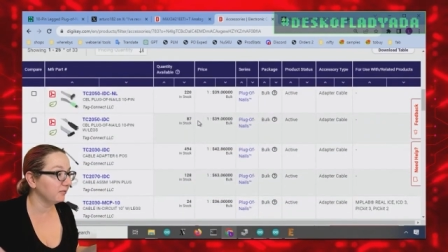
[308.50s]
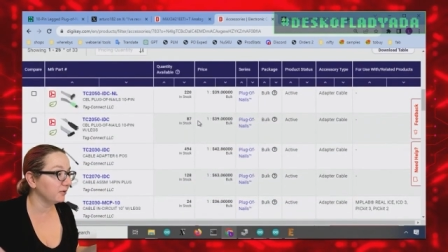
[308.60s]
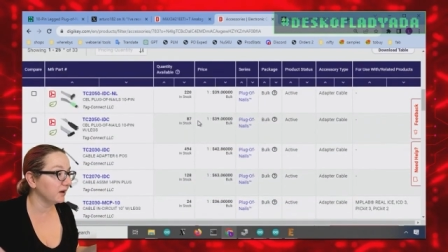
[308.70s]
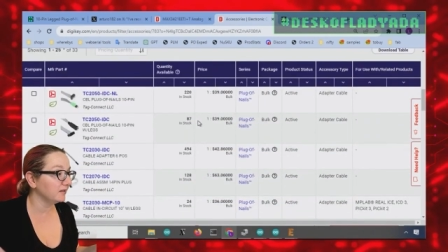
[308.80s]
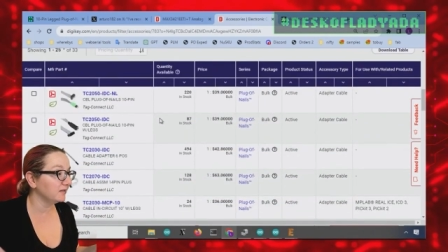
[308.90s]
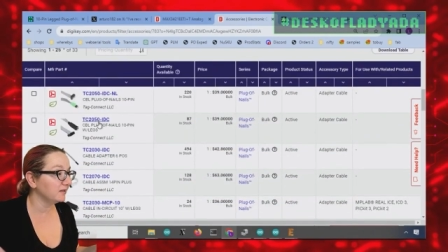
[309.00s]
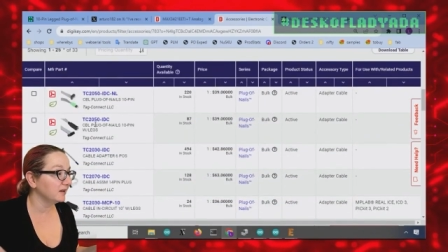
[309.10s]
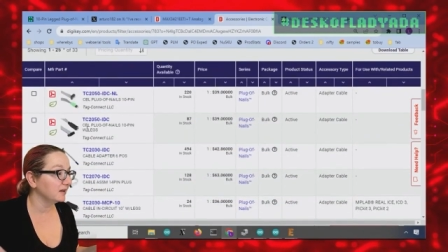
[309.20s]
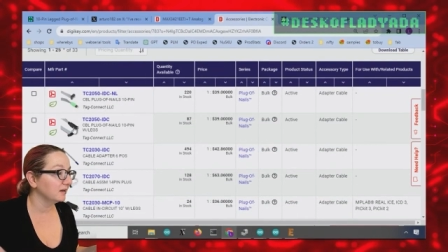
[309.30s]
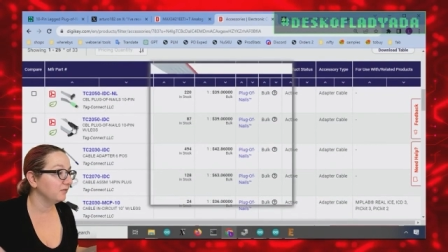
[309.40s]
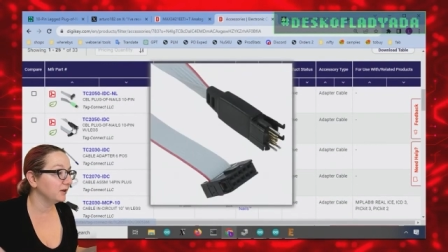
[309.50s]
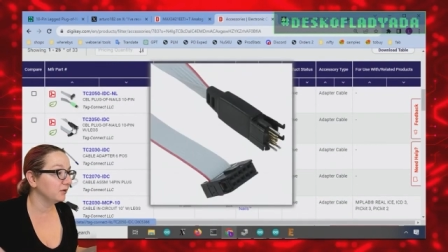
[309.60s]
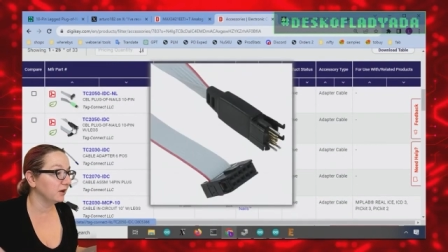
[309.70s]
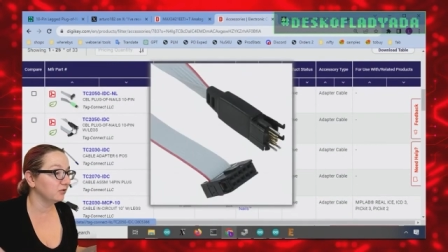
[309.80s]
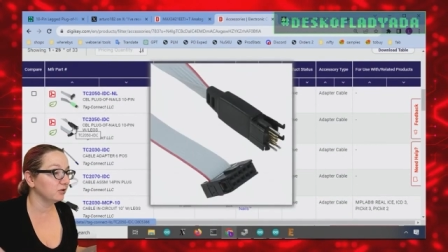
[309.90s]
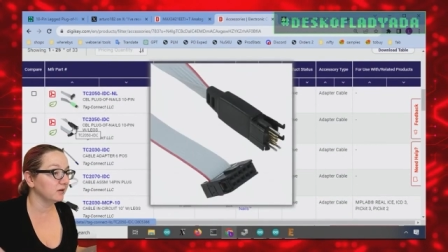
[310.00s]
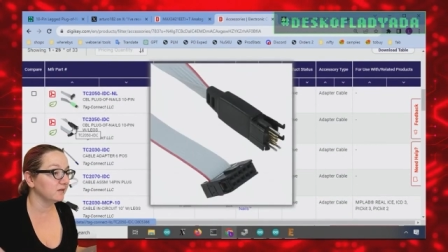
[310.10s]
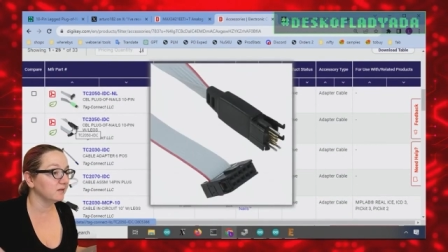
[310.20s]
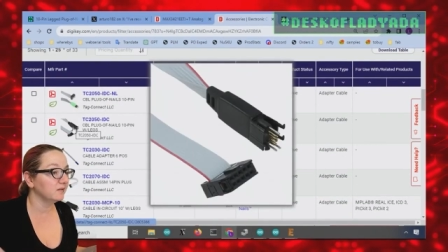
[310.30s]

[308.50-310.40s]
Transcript: different configurations.